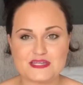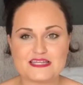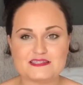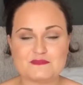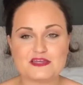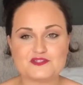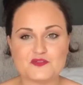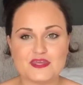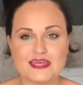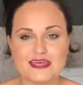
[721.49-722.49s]
day, so make
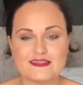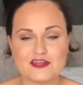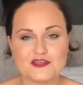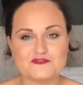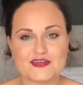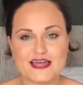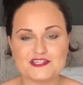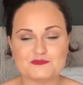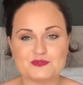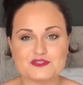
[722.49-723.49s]
sure that you hit that
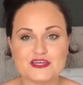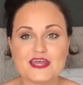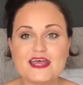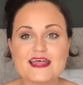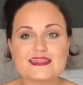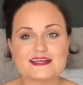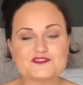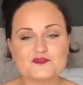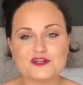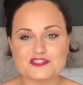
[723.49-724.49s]
notification button.
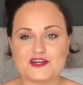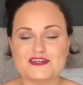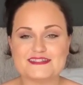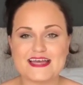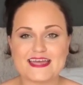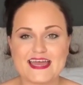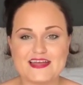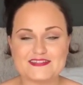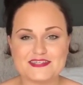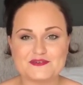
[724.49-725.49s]
Thanks for watching, guys. Take
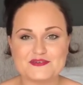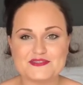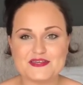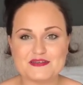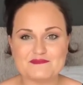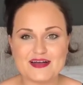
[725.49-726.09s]
care. See you all soon.